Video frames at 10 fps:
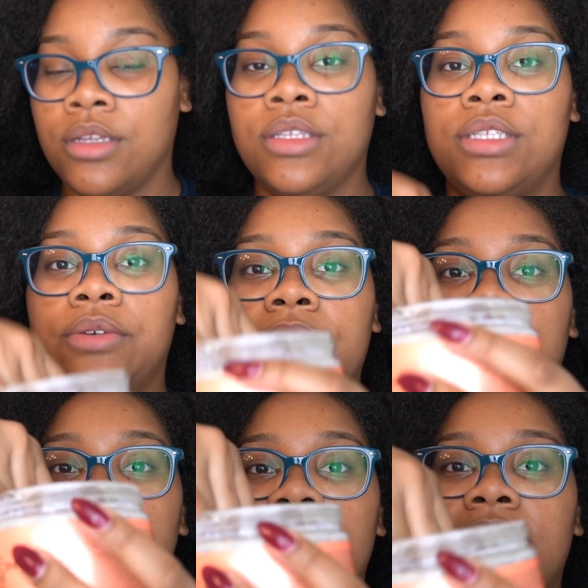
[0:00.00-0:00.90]
So
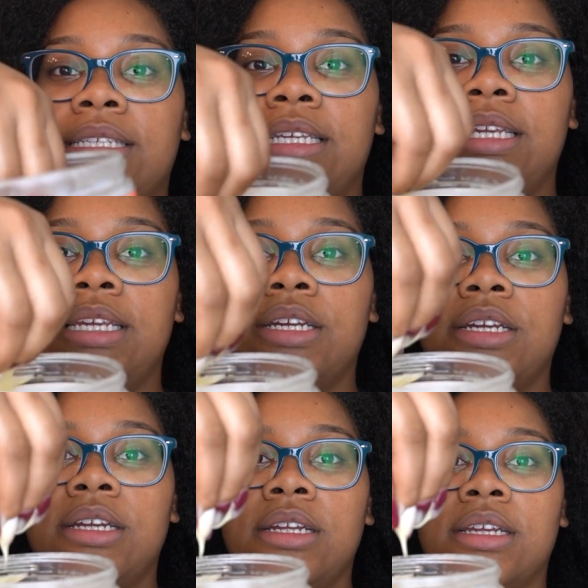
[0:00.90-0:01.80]
here it is
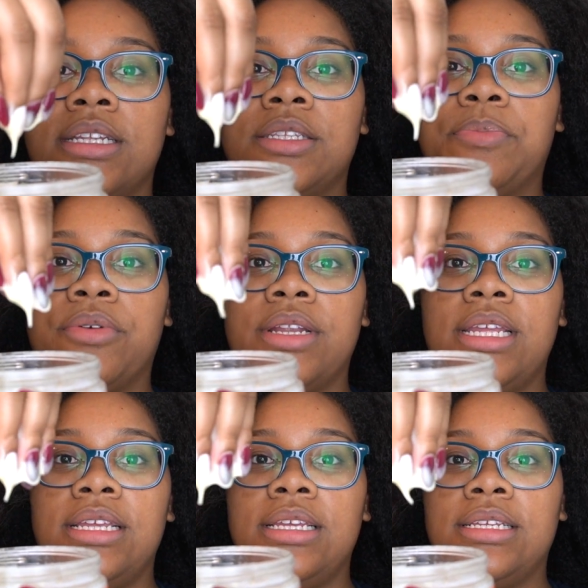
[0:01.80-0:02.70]
here. It's a
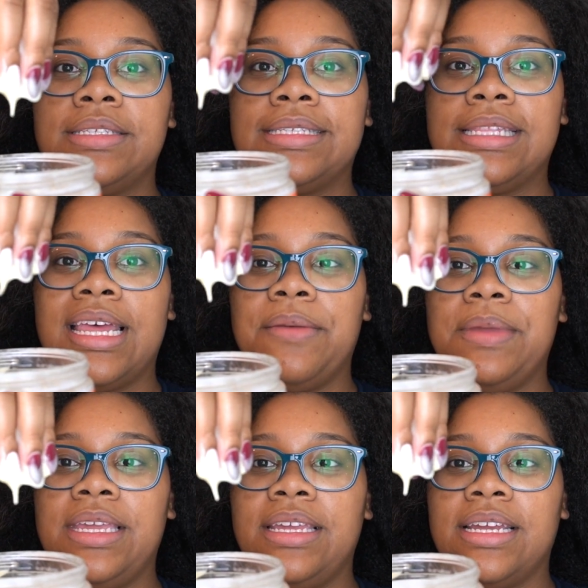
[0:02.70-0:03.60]
pretty
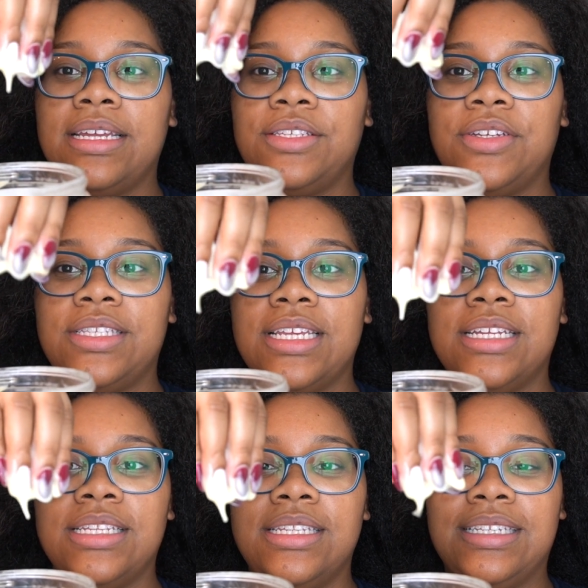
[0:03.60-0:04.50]
slimy, I guess you could say,
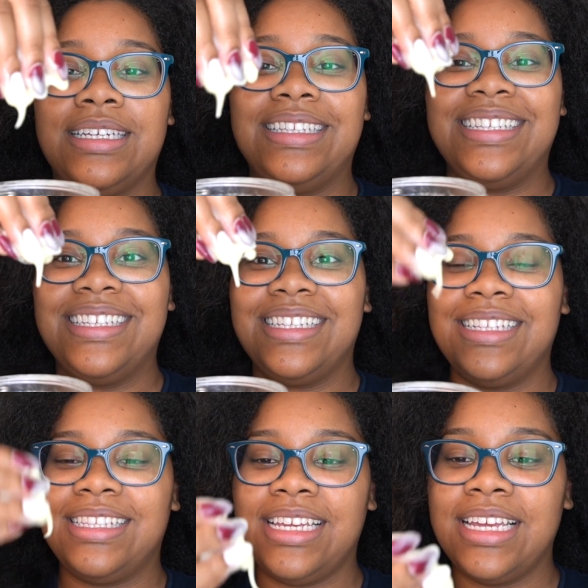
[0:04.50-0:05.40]

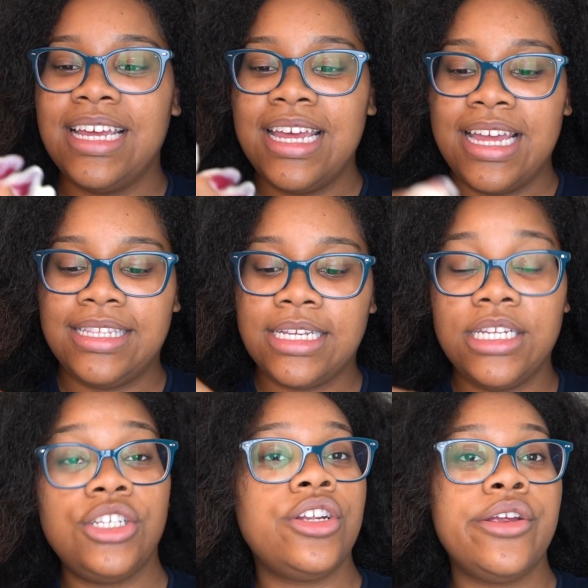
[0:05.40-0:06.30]
consistency. It's
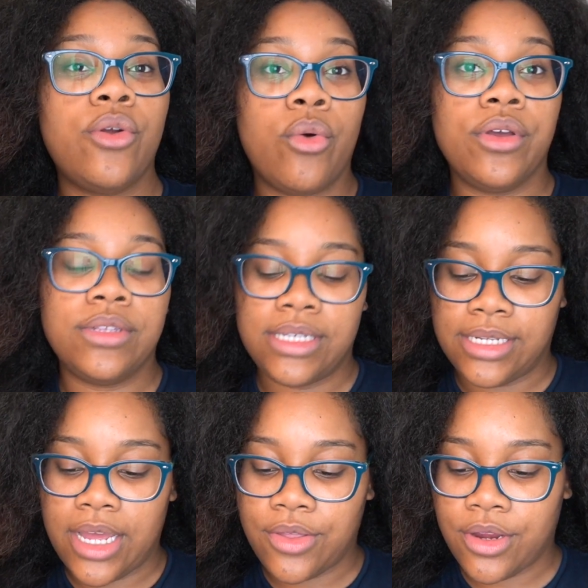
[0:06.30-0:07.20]
conditioner and oil
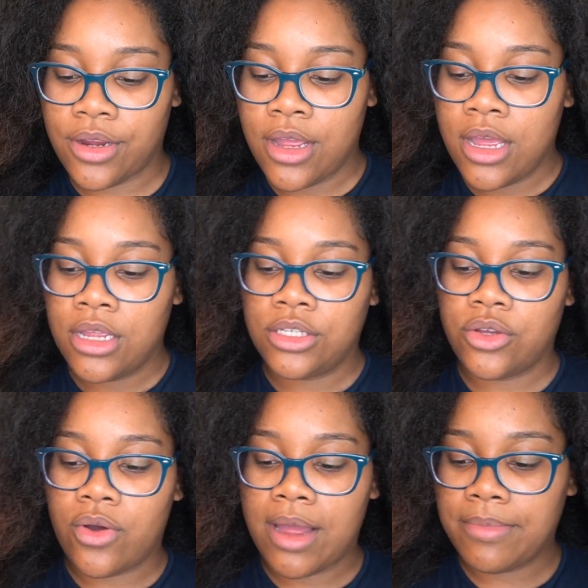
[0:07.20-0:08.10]
together.
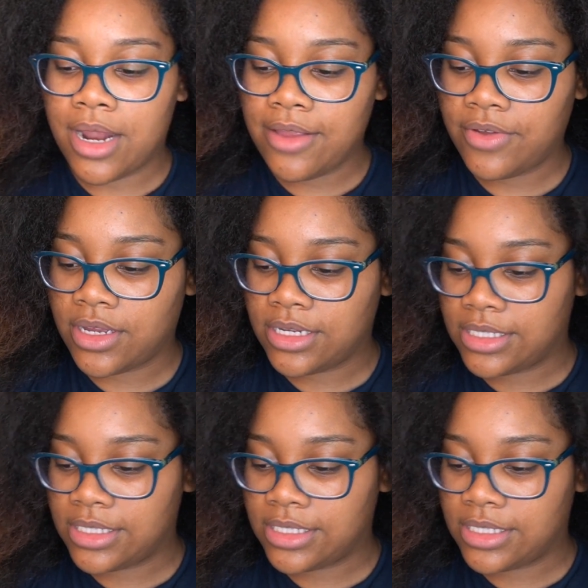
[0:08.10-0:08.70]
So I'm not even gonna